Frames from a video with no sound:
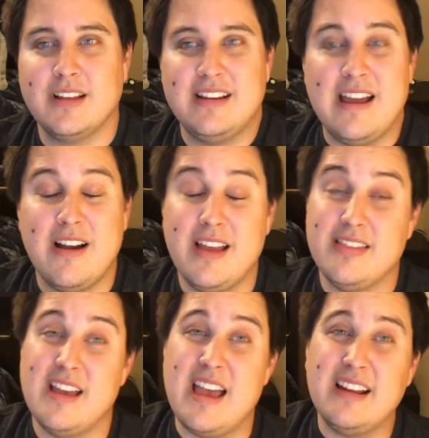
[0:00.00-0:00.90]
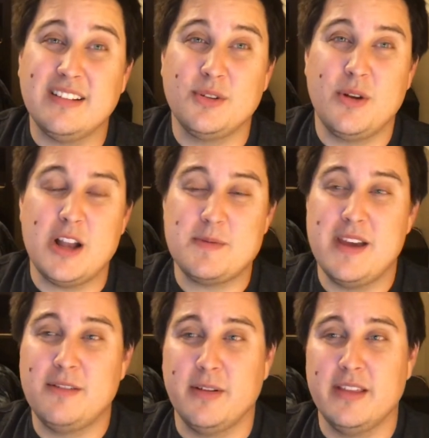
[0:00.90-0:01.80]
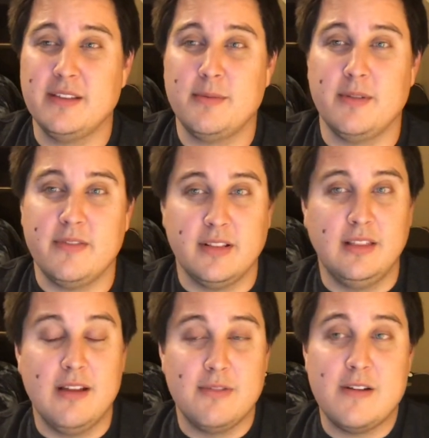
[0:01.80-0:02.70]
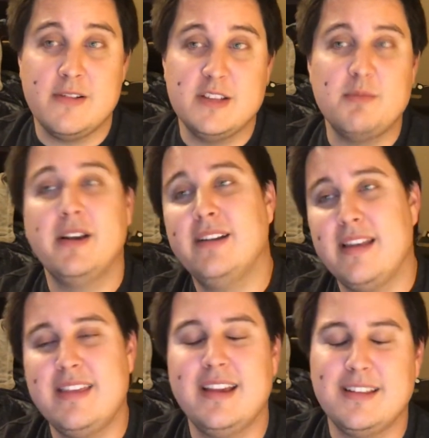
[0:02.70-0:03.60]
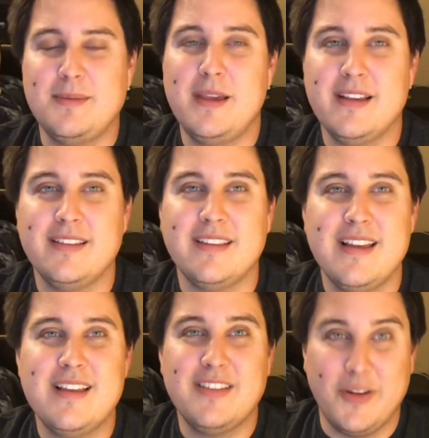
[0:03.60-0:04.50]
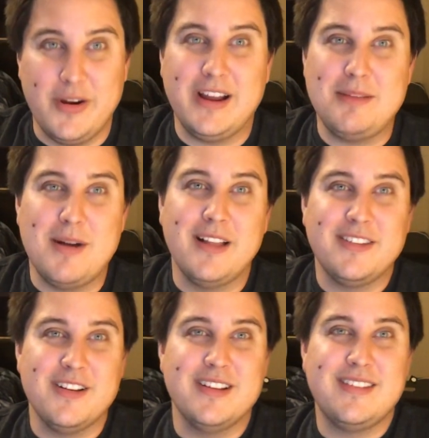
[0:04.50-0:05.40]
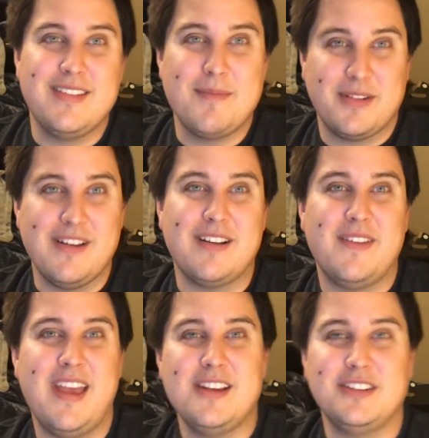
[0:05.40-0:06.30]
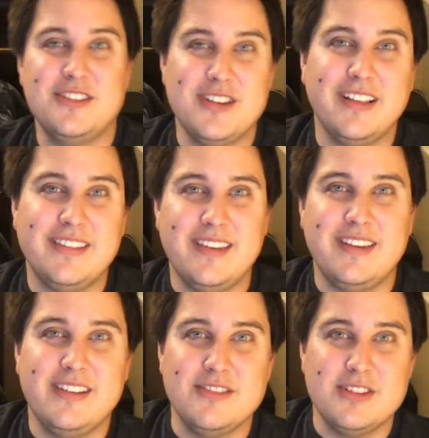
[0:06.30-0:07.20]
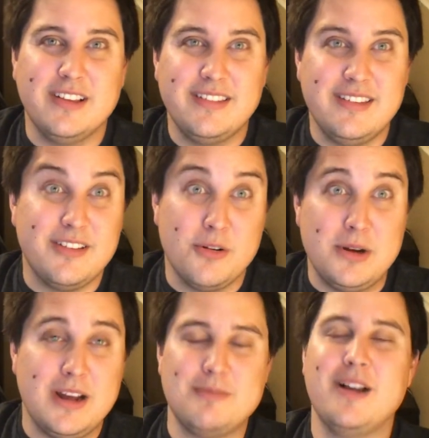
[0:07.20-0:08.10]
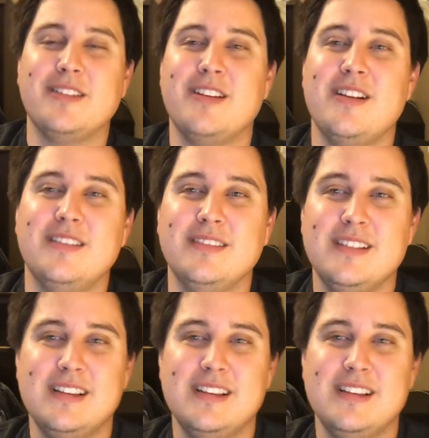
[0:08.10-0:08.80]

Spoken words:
Now, I had to scratch my head for this for the Love reference, but I think it's because the Green-Eyed Monster is the personification of jealousy. You know, jealousy is a green-eyed monster, and